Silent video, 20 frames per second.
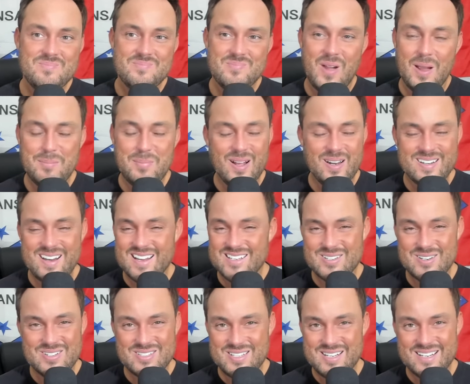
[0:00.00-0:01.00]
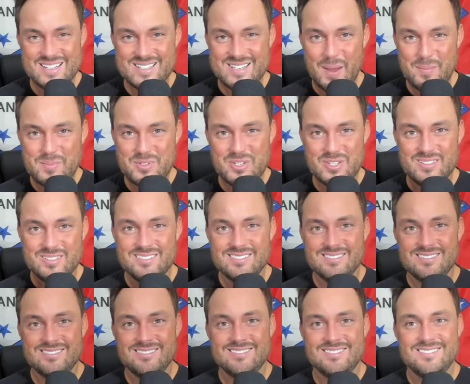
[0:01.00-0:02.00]
My podcast here is the exception.
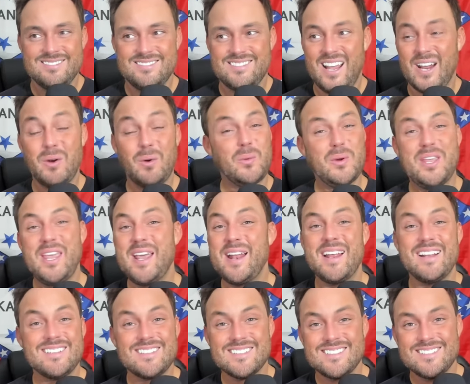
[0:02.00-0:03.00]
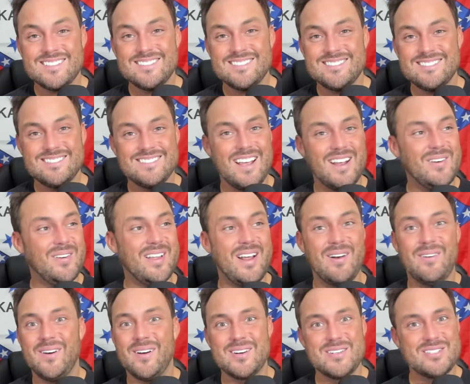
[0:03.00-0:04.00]
They don't get it. They don't
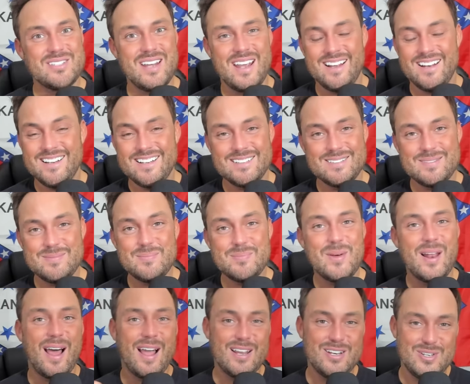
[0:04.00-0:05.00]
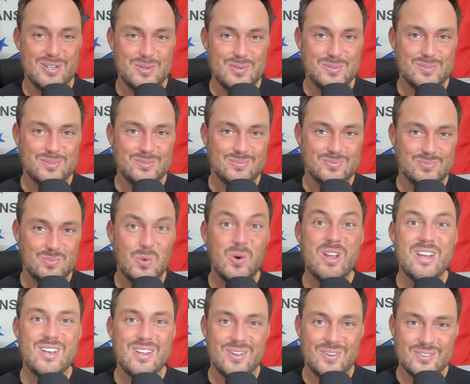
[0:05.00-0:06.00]
understand it, but I do.
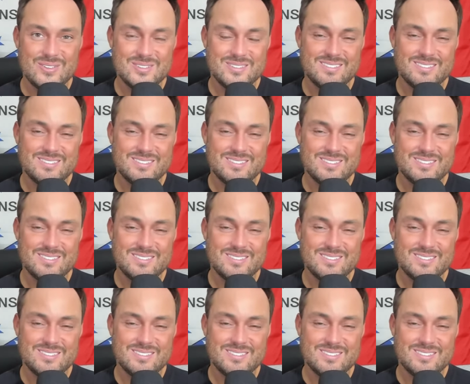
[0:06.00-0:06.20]
We do.